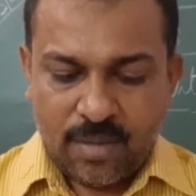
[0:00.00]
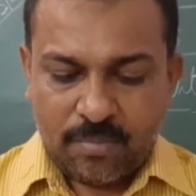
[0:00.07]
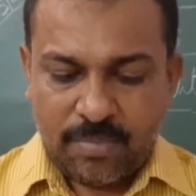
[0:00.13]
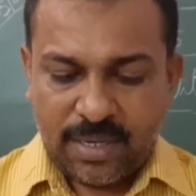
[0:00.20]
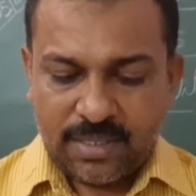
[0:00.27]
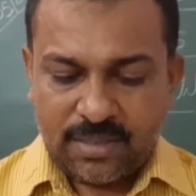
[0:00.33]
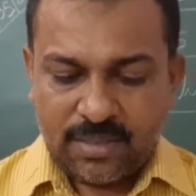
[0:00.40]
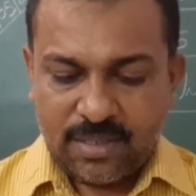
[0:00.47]

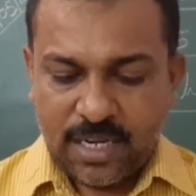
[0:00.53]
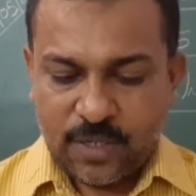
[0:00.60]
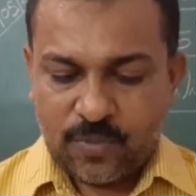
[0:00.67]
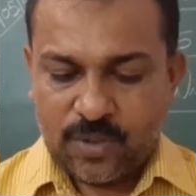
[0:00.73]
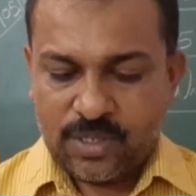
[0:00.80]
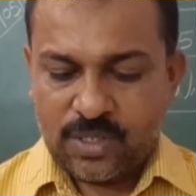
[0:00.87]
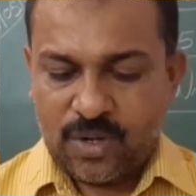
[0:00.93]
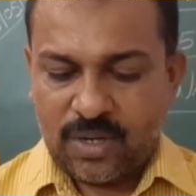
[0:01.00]
But it
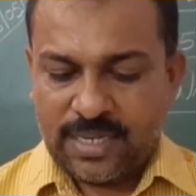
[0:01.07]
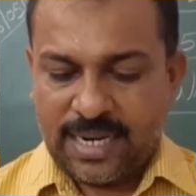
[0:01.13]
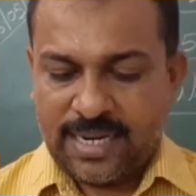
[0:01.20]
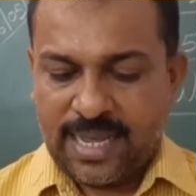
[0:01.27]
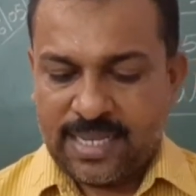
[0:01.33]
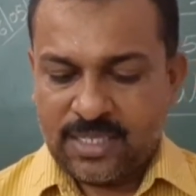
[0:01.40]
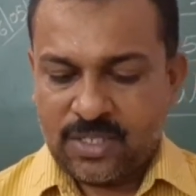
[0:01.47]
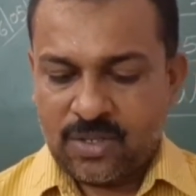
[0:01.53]
was not an
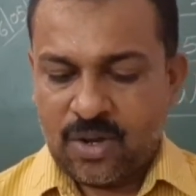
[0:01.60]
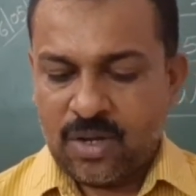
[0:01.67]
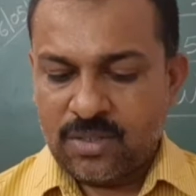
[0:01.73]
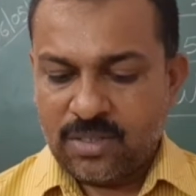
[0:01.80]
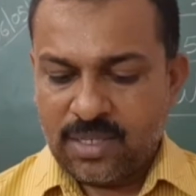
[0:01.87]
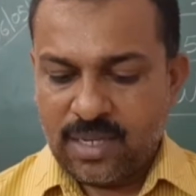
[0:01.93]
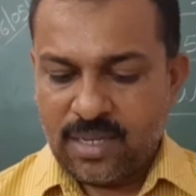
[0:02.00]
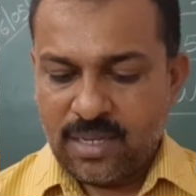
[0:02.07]

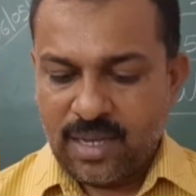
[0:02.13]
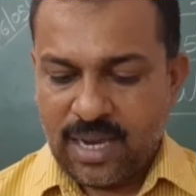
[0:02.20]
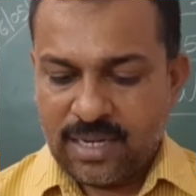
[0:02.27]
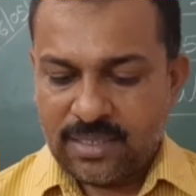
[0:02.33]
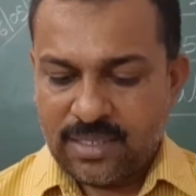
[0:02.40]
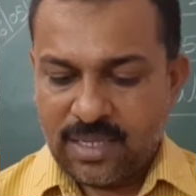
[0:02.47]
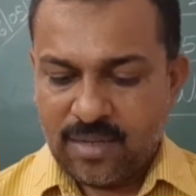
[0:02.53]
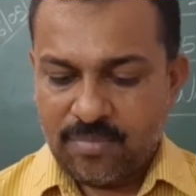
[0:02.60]
extraordinary
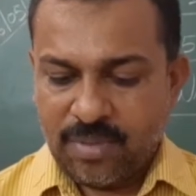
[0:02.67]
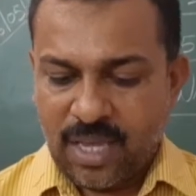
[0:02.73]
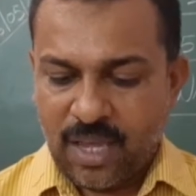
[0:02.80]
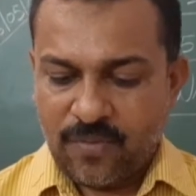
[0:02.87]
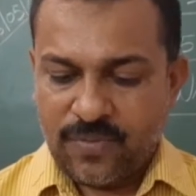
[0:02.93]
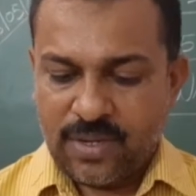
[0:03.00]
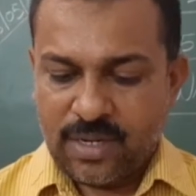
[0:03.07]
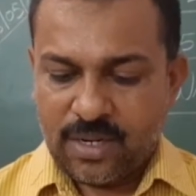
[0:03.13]
at the
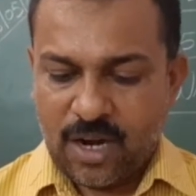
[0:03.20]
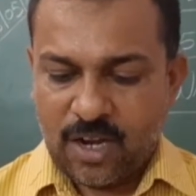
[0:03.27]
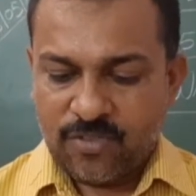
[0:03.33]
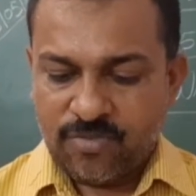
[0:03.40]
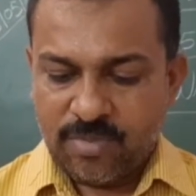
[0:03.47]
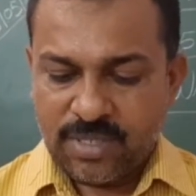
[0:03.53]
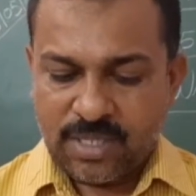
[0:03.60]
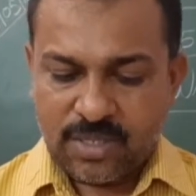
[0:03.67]
behavior
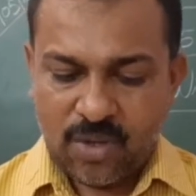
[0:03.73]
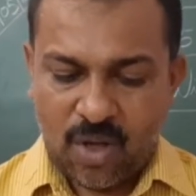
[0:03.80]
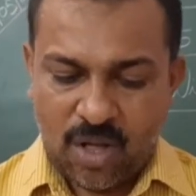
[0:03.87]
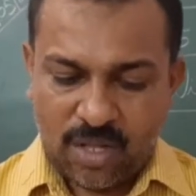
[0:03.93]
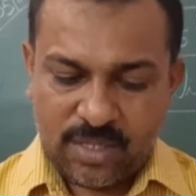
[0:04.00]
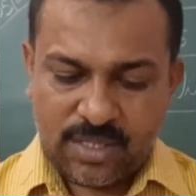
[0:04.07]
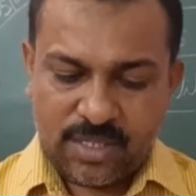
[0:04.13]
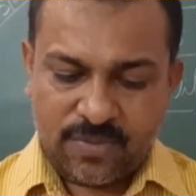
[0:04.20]
of Mrs.
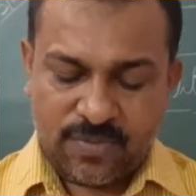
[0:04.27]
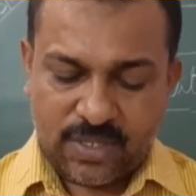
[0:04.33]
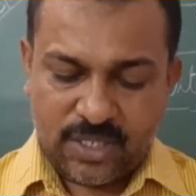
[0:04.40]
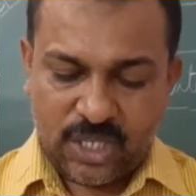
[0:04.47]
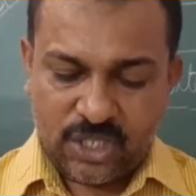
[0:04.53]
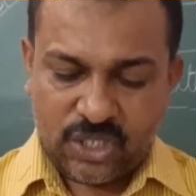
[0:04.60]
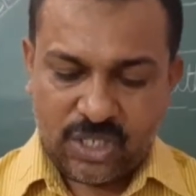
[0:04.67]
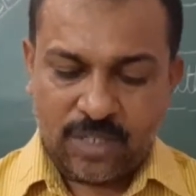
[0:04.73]
Hall's
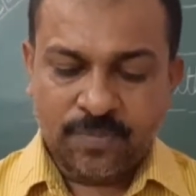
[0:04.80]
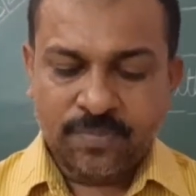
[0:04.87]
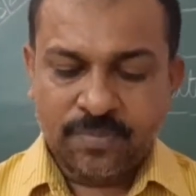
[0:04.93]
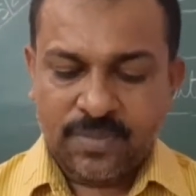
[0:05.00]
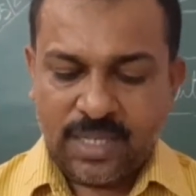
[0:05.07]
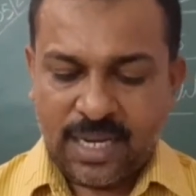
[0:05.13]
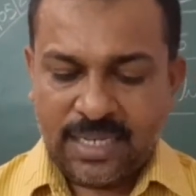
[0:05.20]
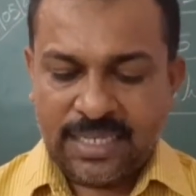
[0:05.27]
furniture
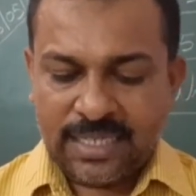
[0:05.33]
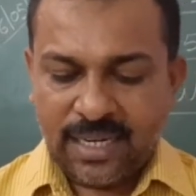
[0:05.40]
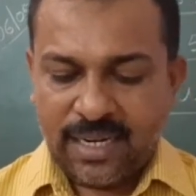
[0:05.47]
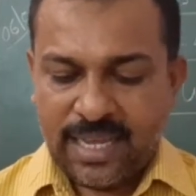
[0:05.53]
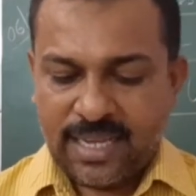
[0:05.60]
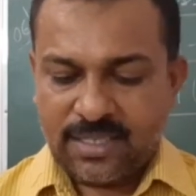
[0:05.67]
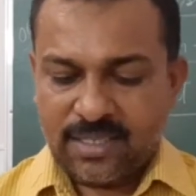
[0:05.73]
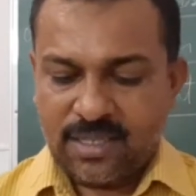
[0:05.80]
a little
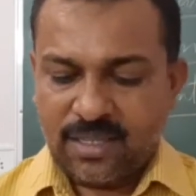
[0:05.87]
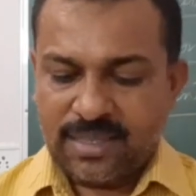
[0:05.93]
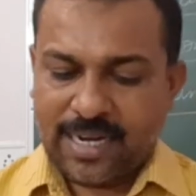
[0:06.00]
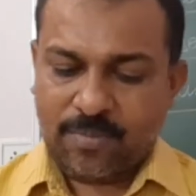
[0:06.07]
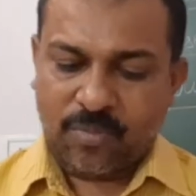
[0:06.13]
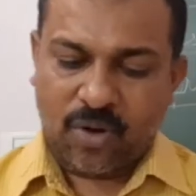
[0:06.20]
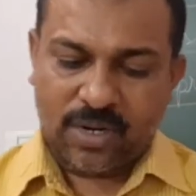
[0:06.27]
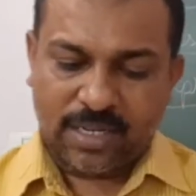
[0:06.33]
later
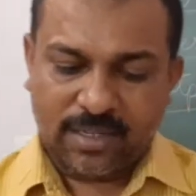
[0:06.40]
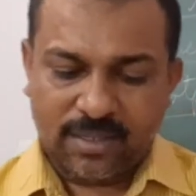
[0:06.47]
that morning.